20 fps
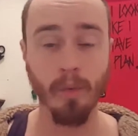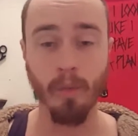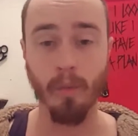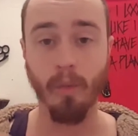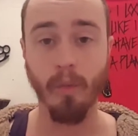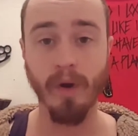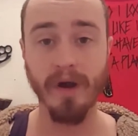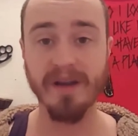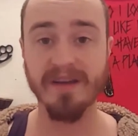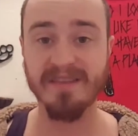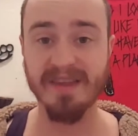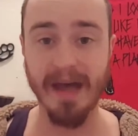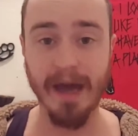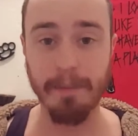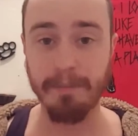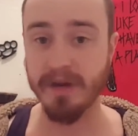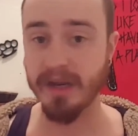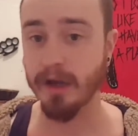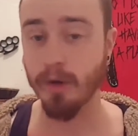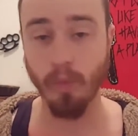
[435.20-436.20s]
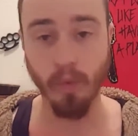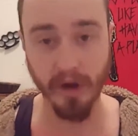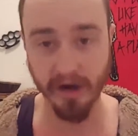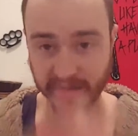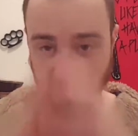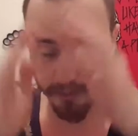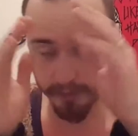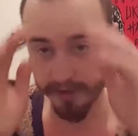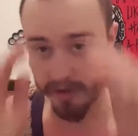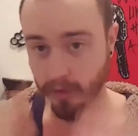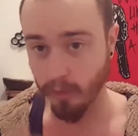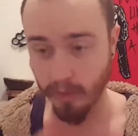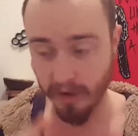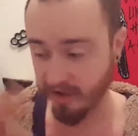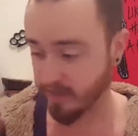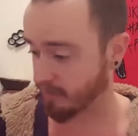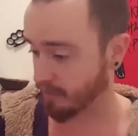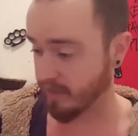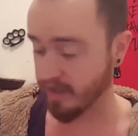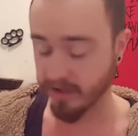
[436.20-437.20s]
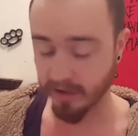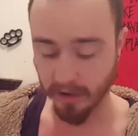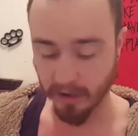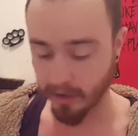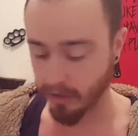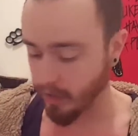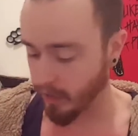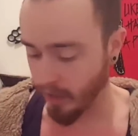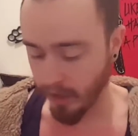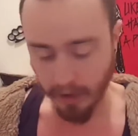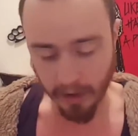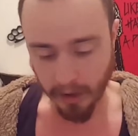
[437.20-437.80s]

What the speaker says: What is happening? What is real? What is recall?